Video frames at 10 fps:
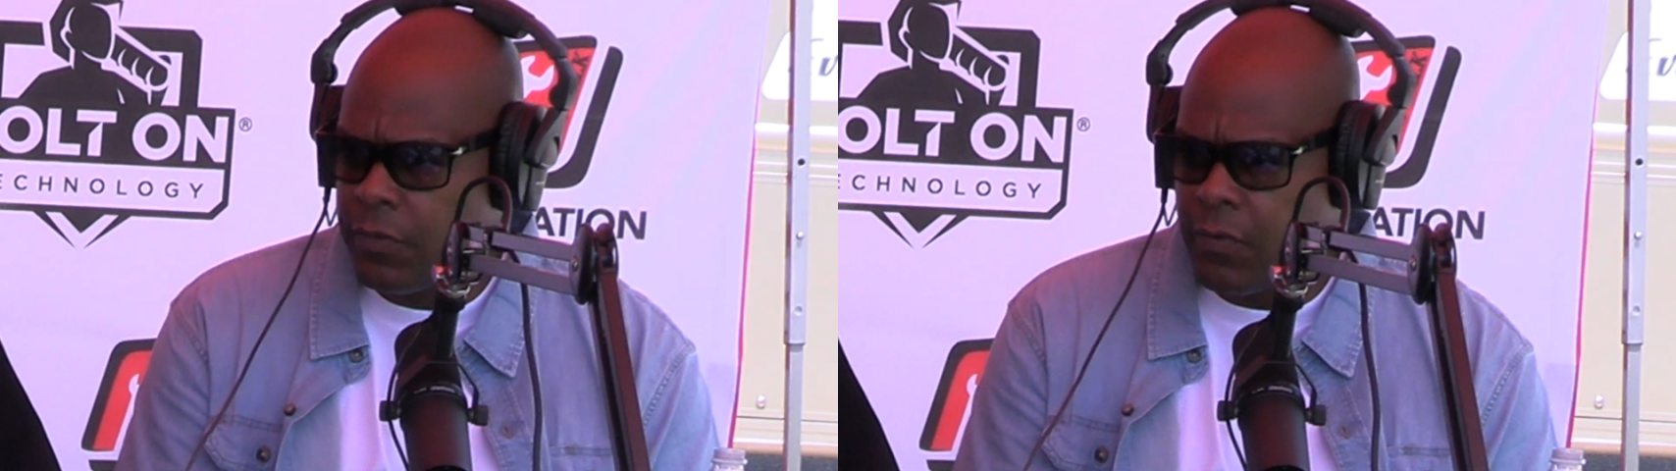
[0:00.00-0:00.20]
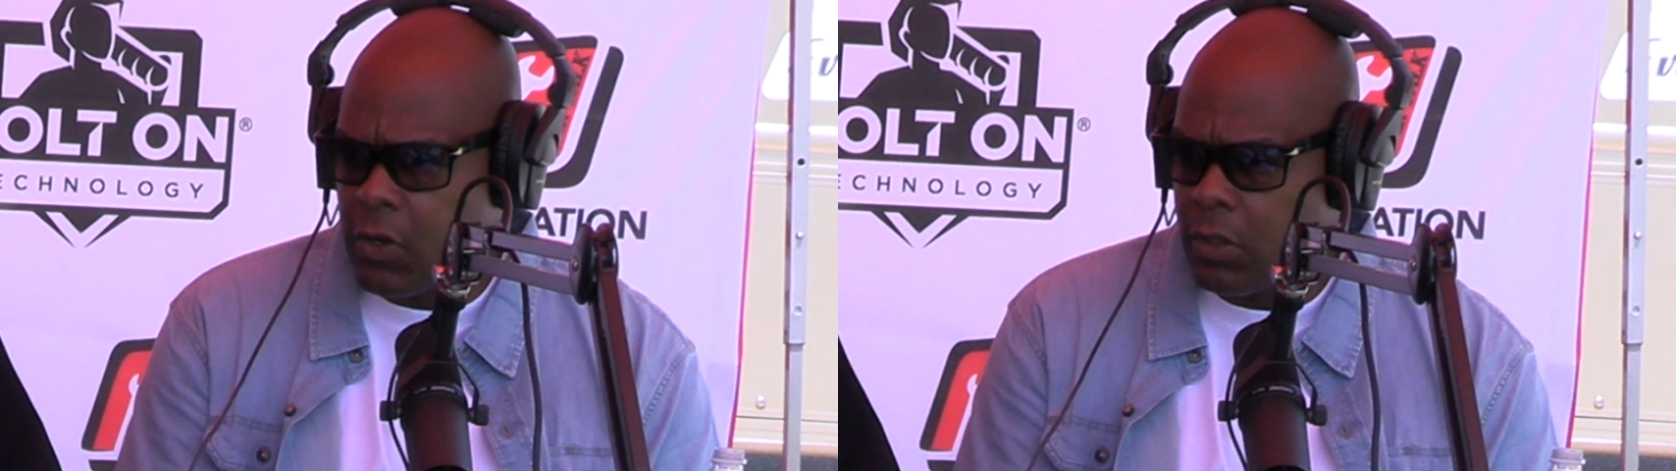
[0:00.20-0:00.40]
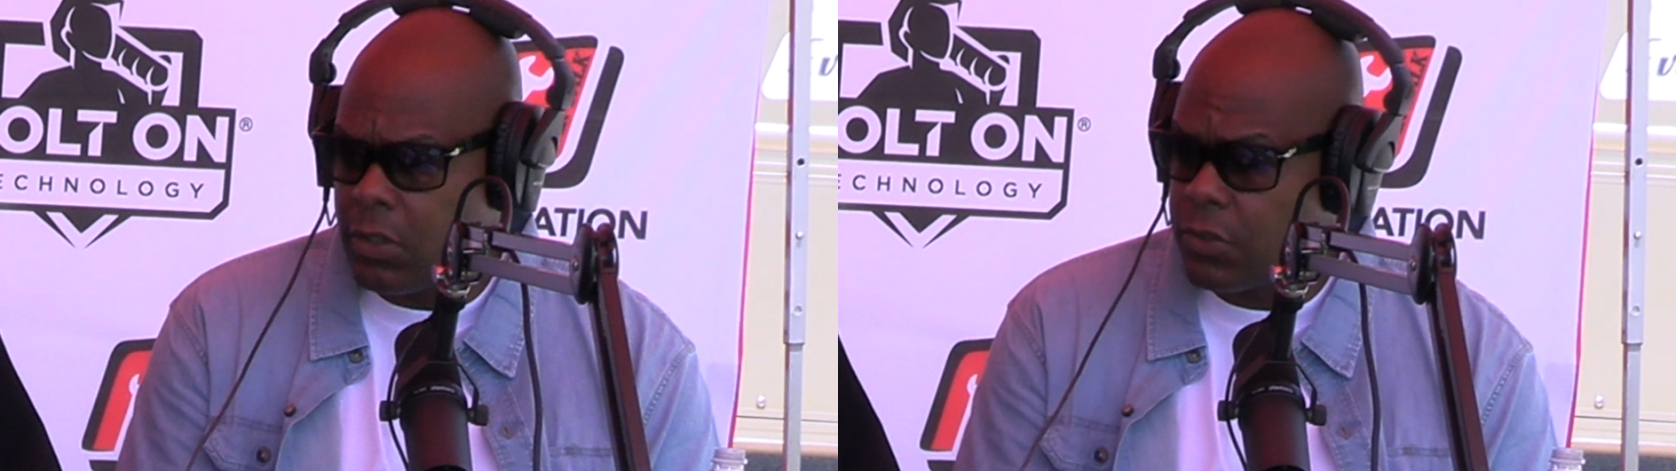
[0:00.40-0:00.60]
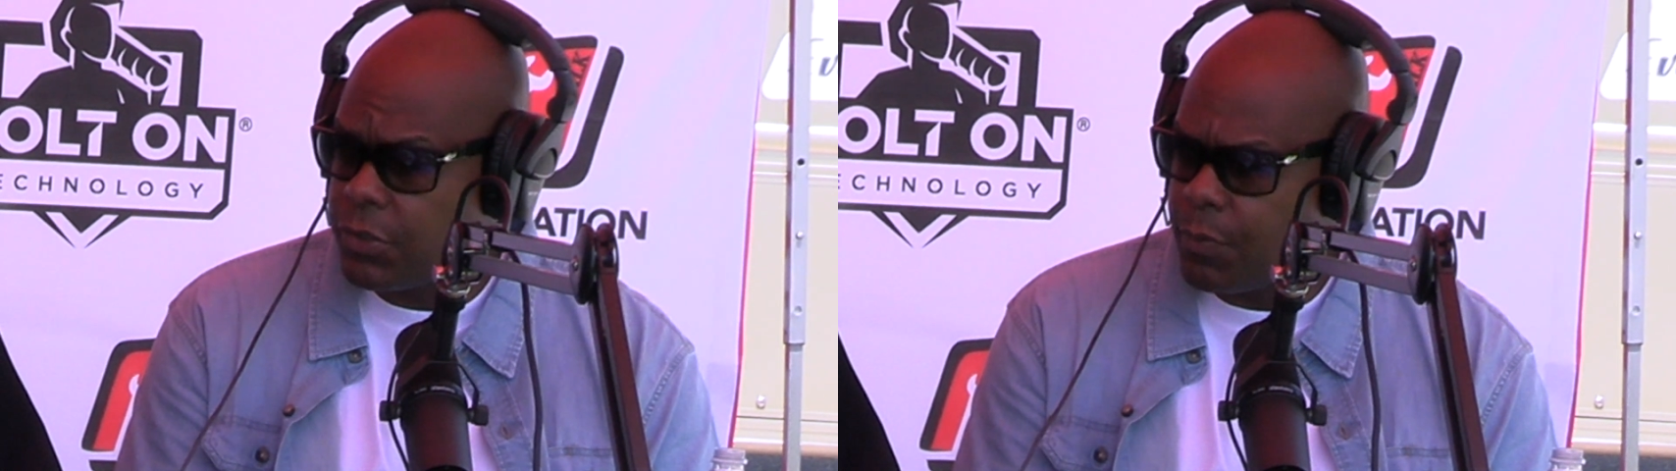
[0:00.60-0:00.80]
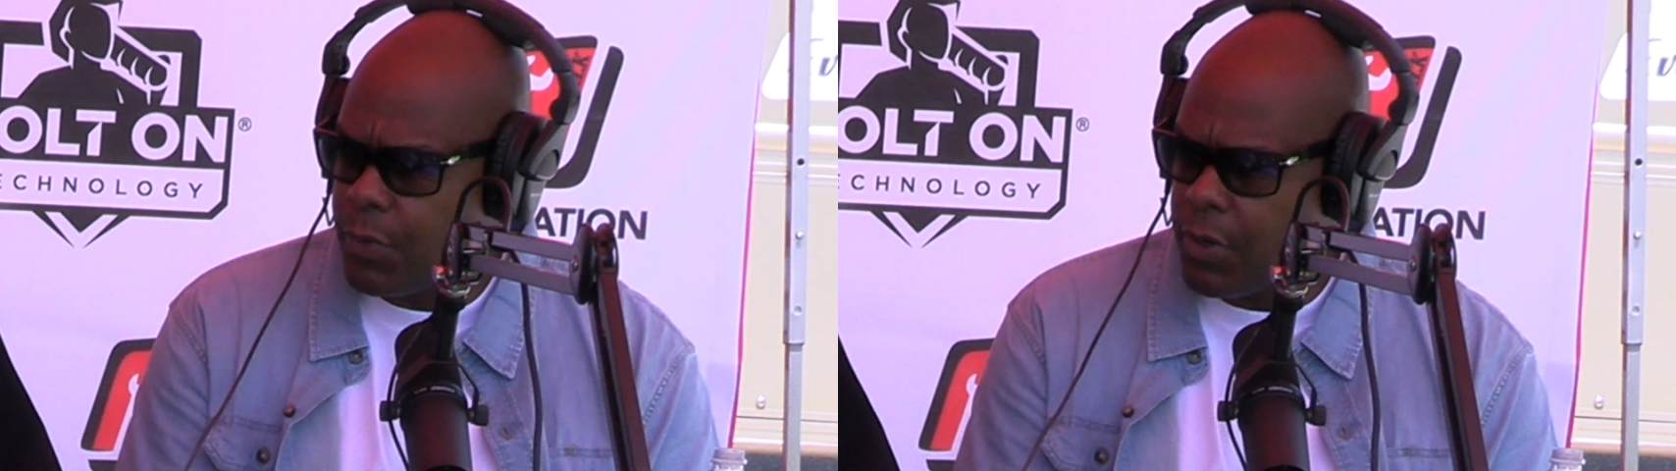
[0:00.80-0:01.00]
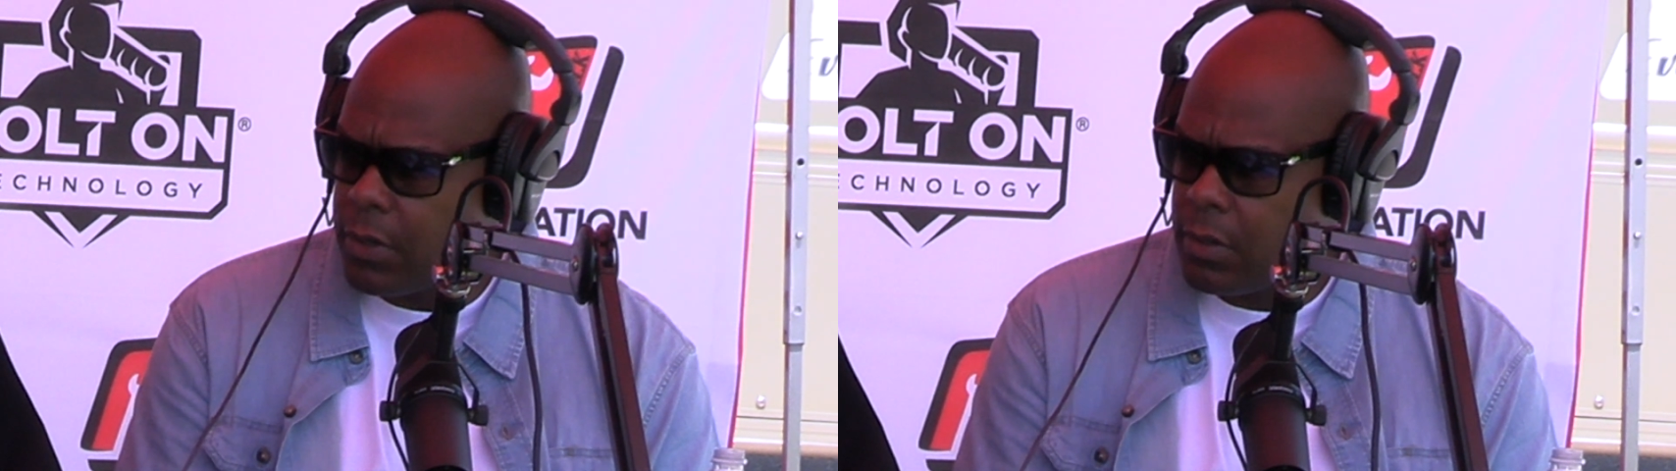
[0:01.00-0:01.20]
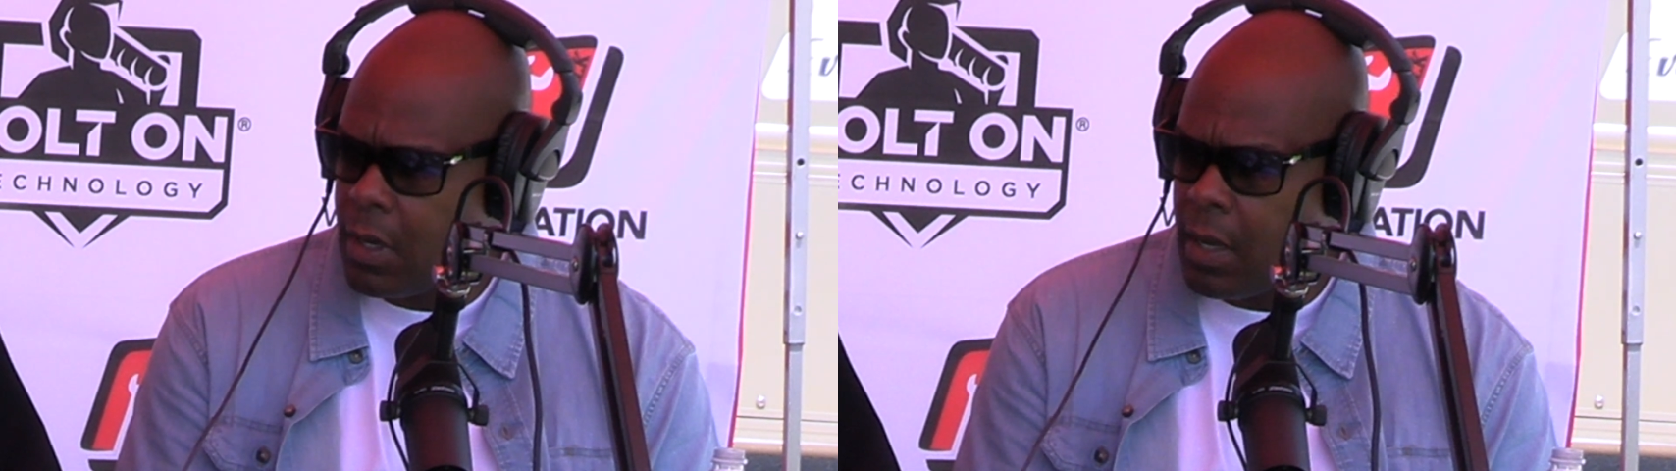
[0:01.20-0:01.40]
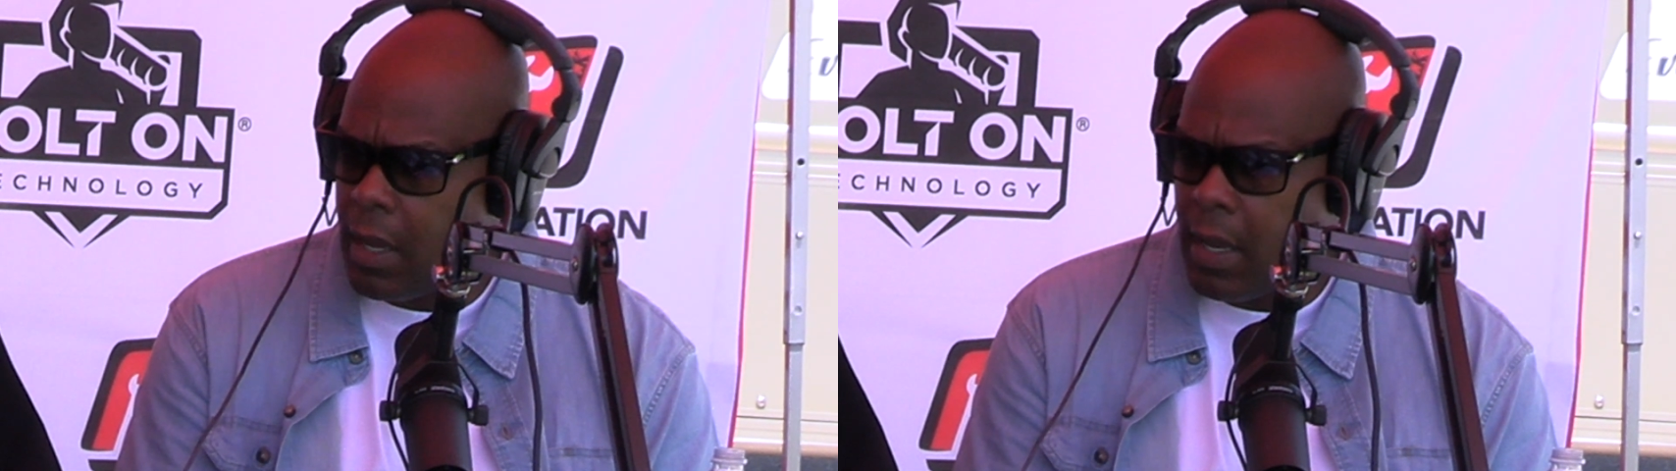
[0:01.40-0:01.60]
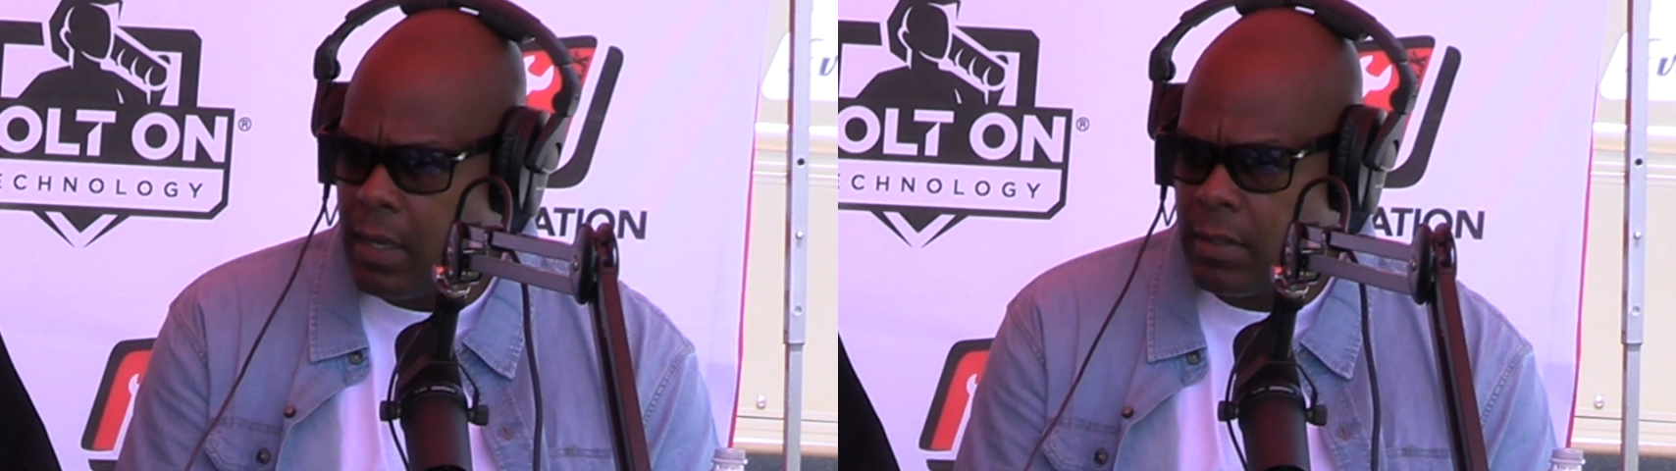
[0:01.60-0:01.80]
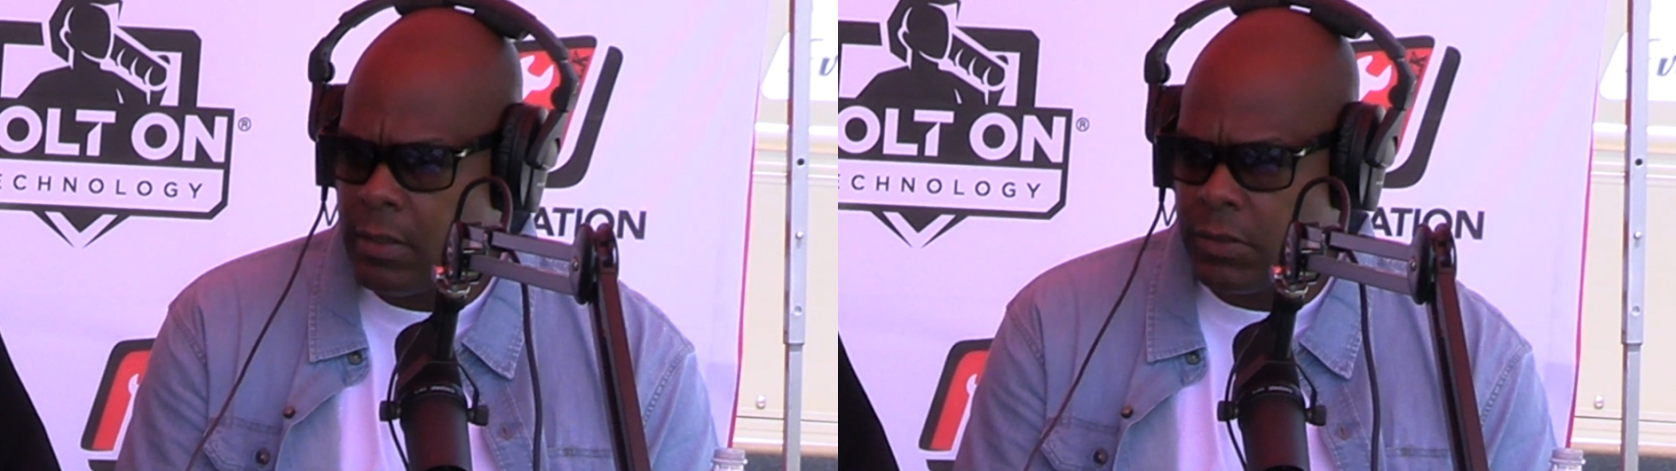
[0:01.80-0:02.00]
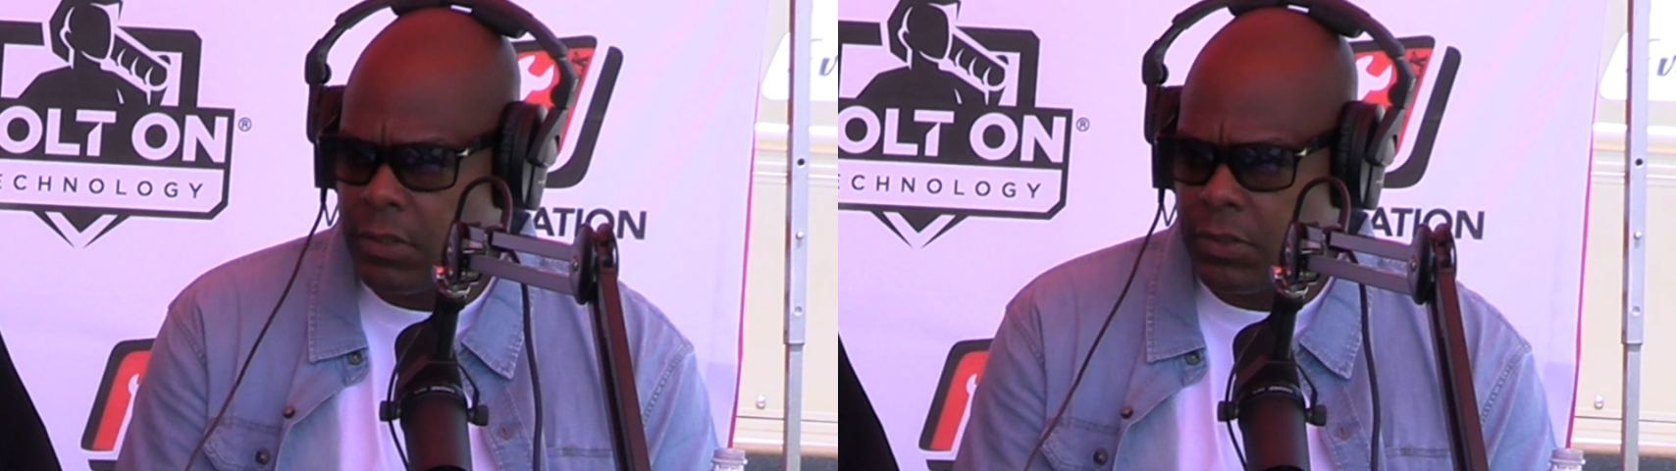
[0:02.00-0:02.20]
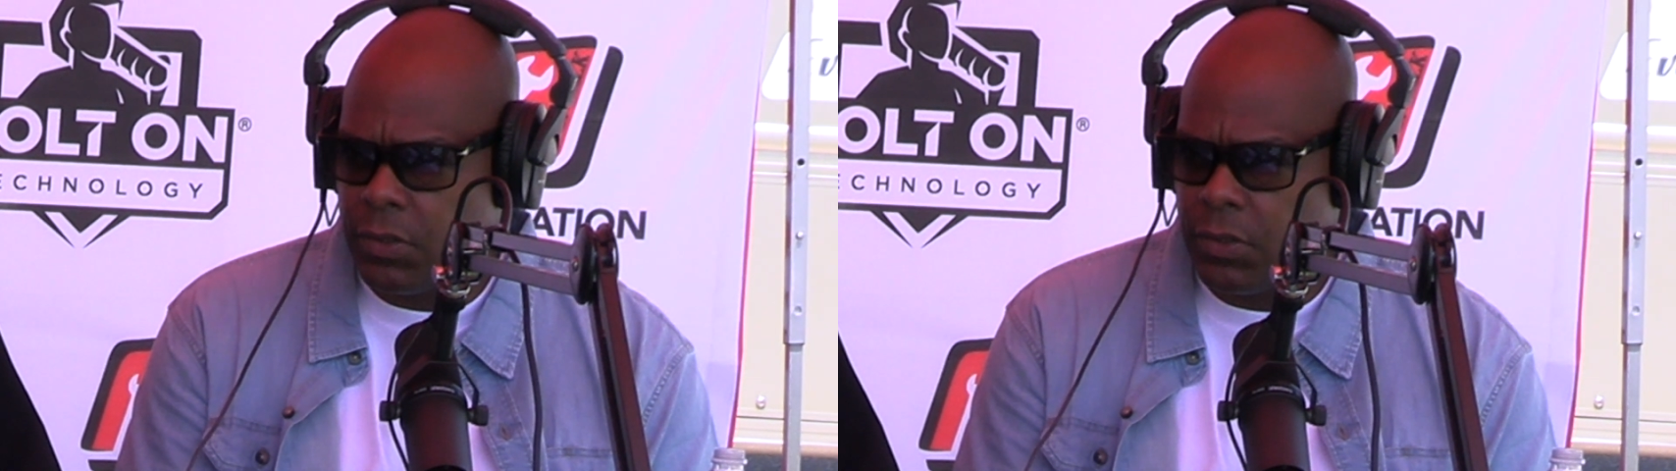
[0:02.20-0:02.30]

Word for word: it was very little support I had.